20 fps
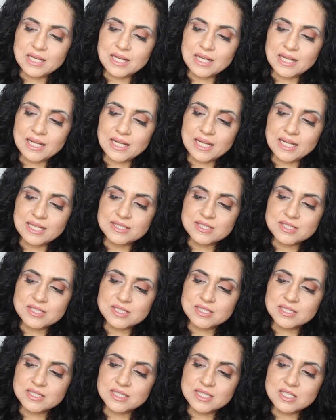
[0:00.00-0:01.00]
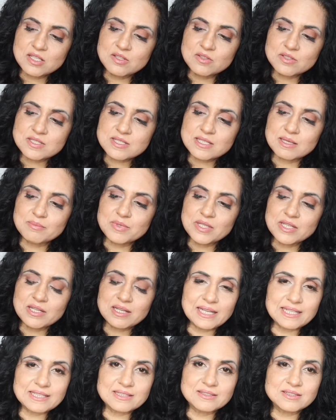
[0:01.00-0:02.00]
and it looks something
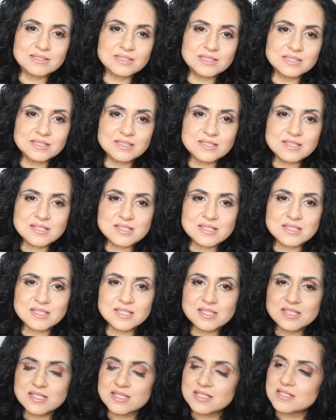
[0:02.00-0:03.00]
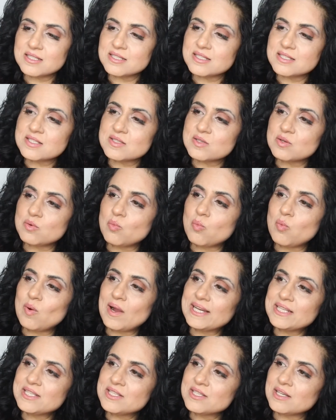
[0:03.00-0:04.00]
like this. It is
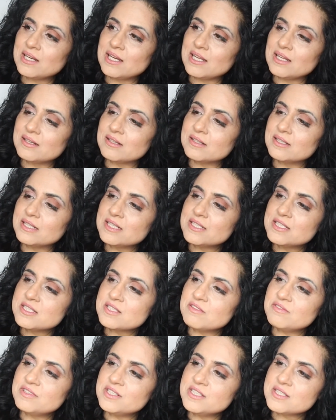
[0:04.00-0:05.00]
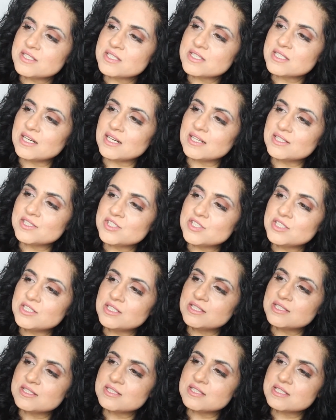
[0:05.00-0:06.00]
white color. It is a very starchy
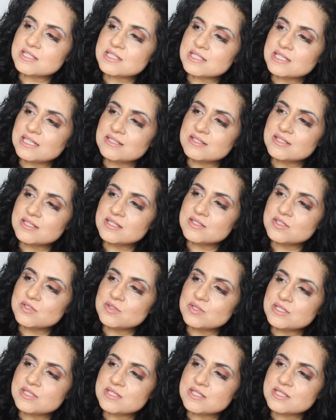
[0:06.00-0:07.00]
consistency, as you can